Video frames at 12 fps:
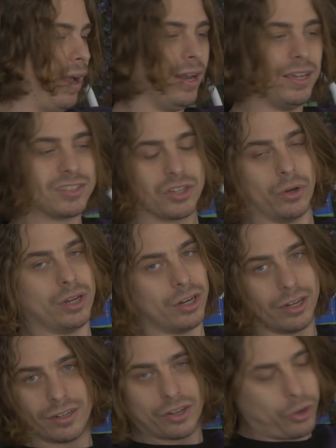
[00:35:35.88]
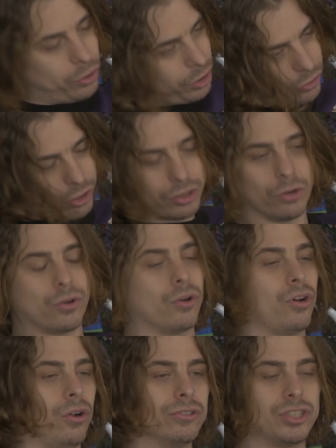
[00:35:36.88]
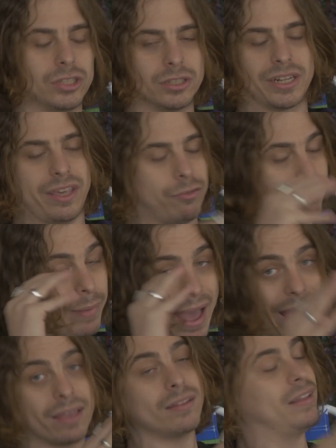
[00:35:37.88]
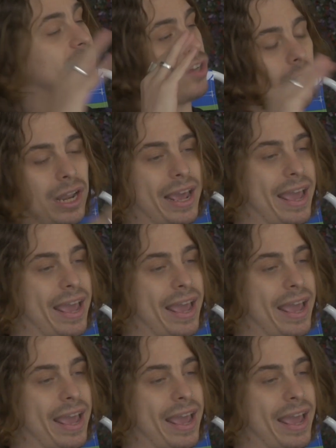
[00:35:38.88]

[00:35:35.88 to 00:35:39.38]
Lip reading: Palace. Go learn the local culture. Give back. That's all